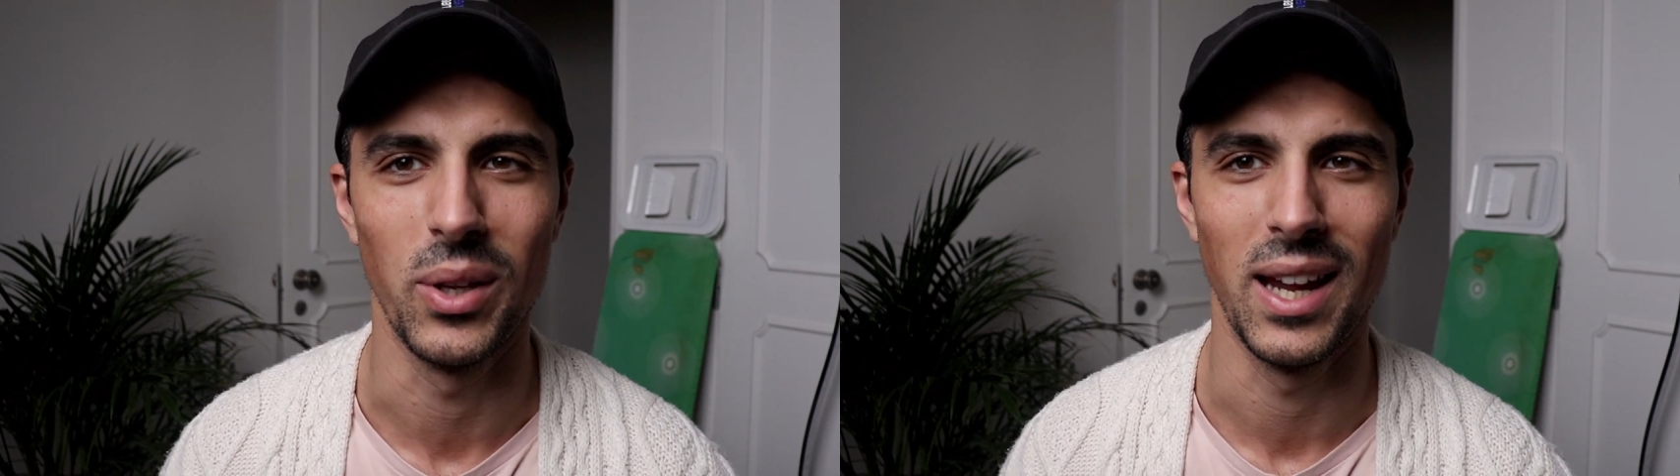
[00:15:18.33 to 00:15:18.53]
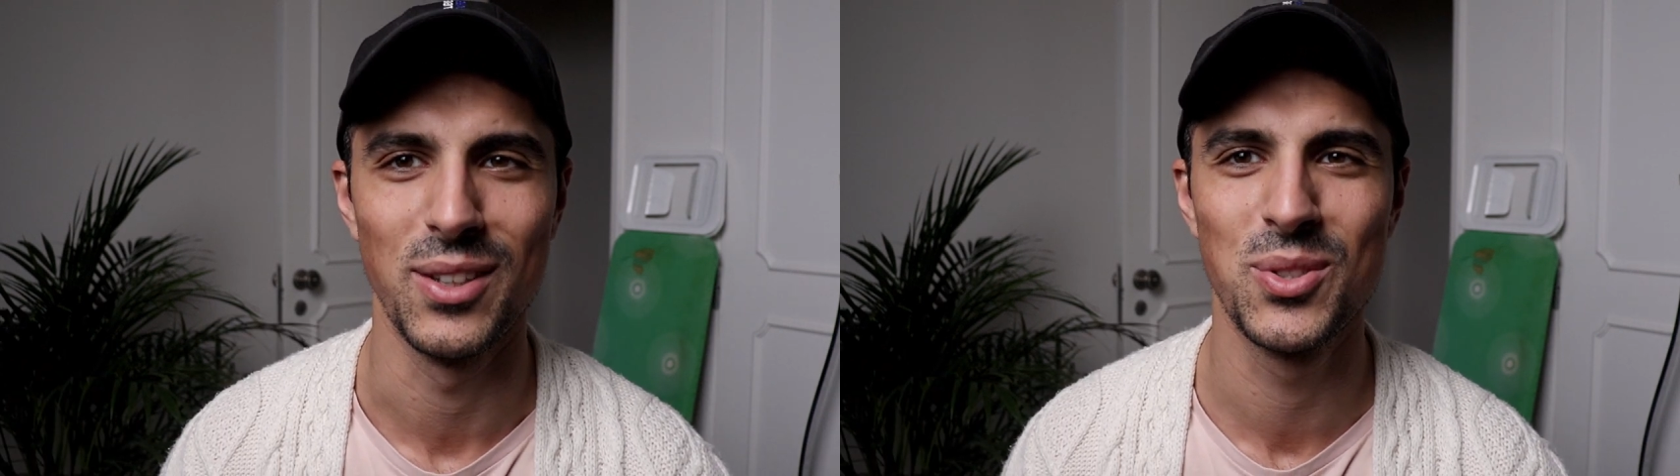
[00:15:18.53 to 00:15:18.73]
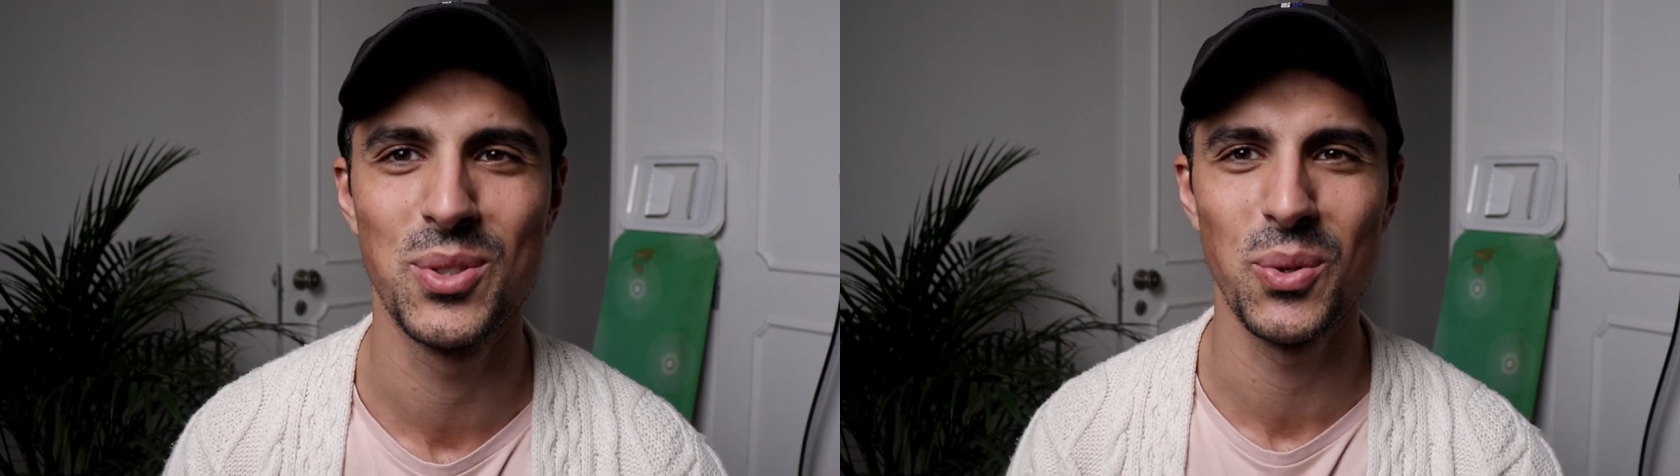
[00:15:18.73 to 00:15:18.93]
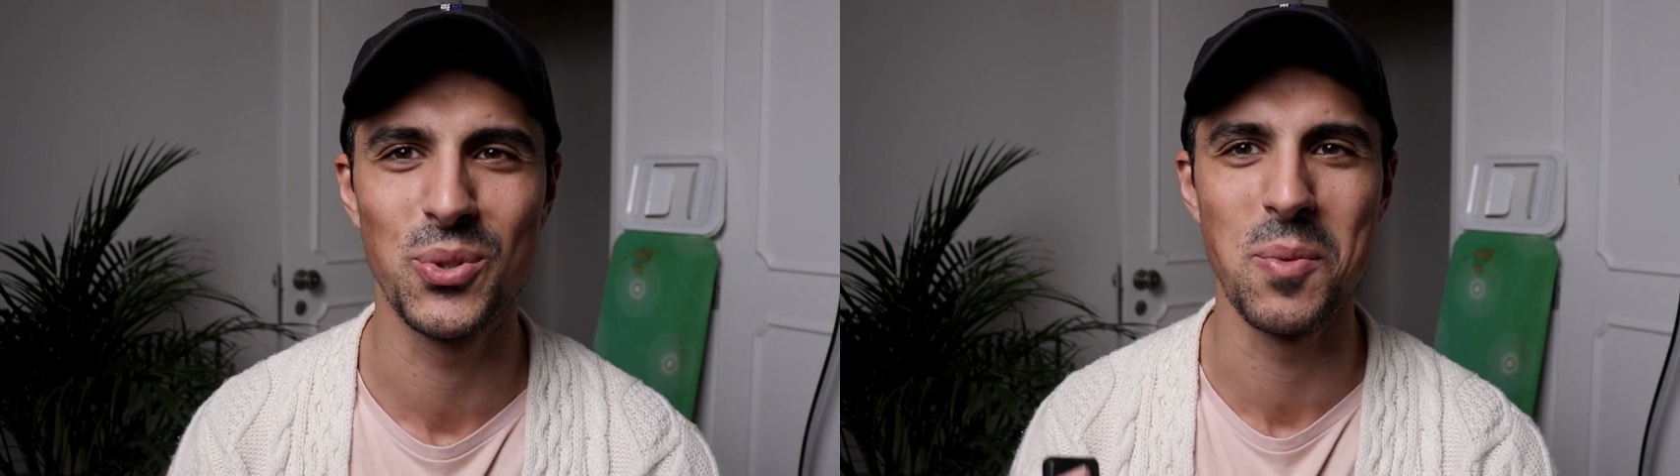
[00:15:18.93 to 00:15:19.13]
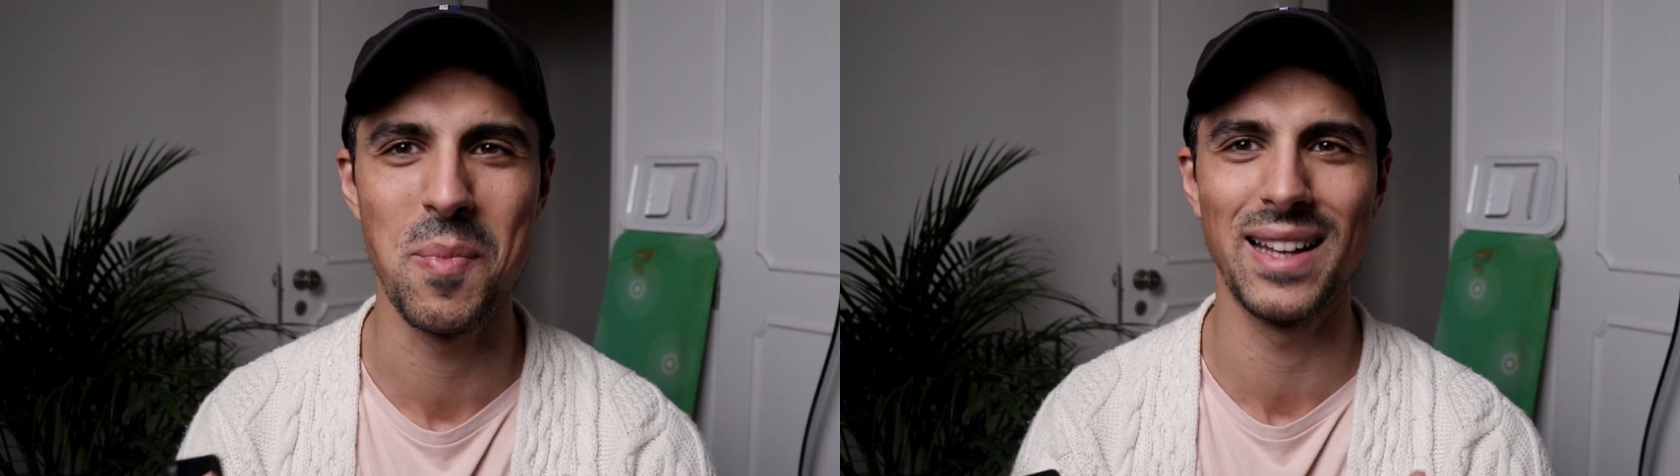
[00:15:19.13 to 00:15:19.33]
yeah, it's
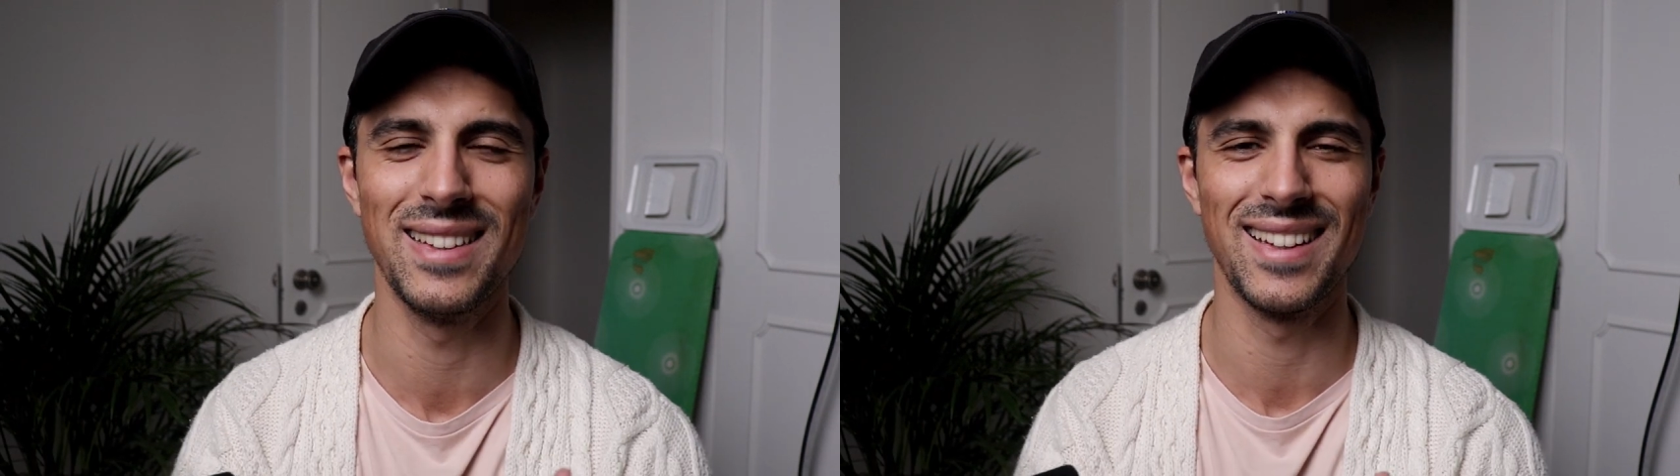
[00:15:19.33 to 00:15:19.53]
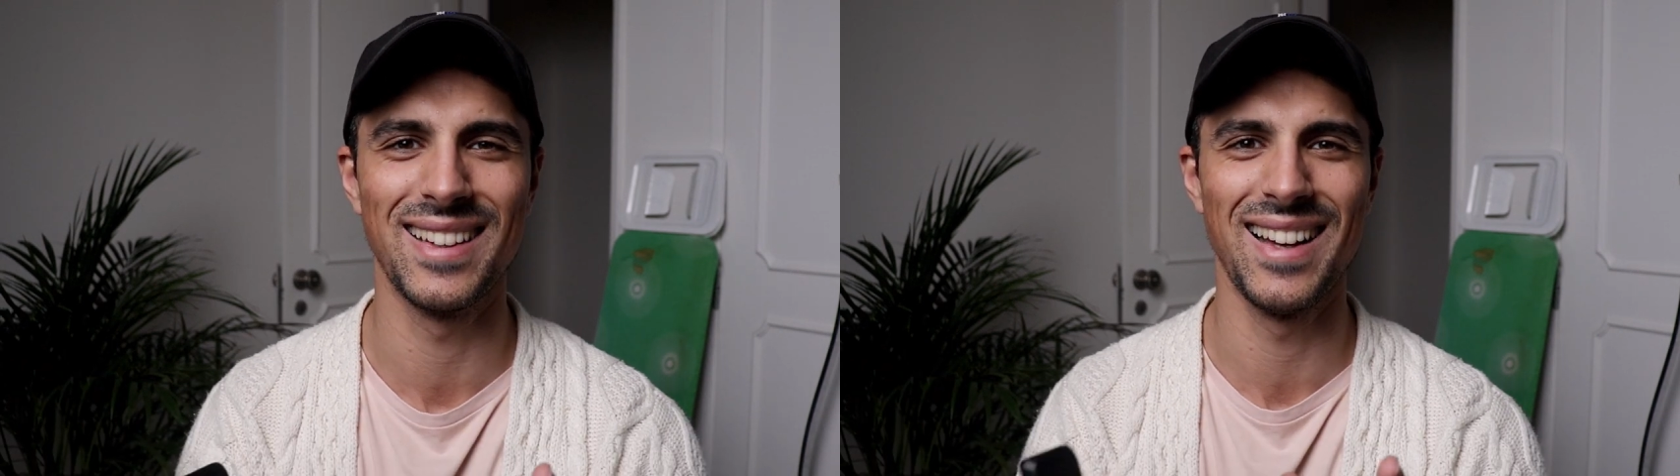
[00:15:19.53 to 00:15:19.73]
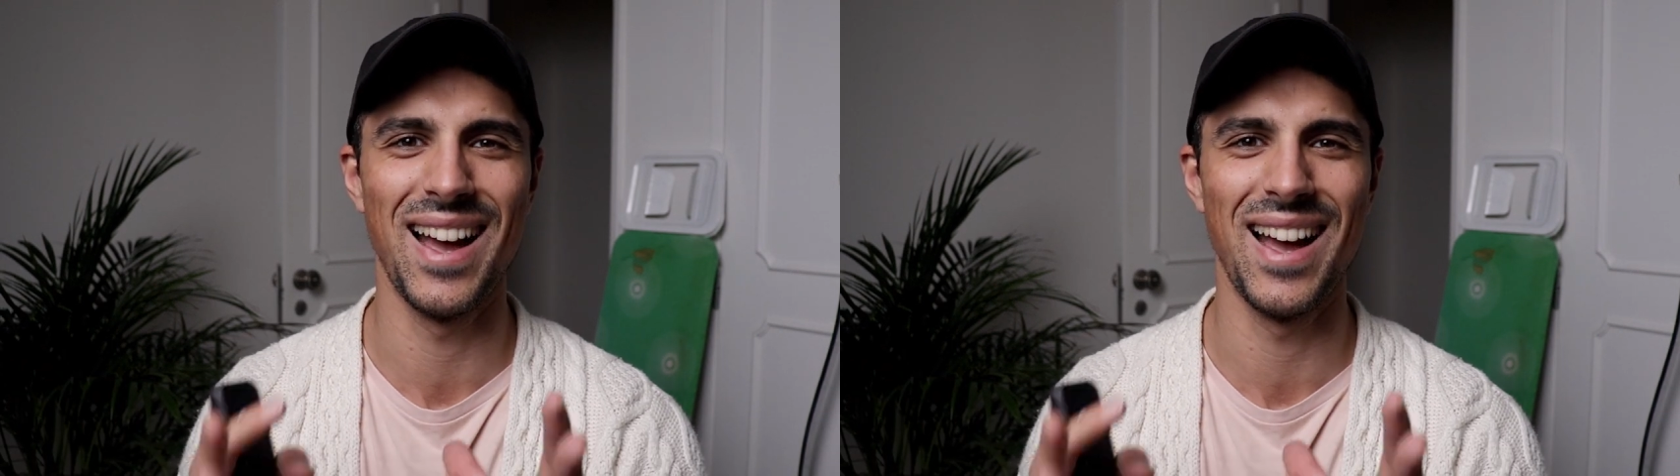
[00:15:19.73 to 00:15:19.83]
so dramatic.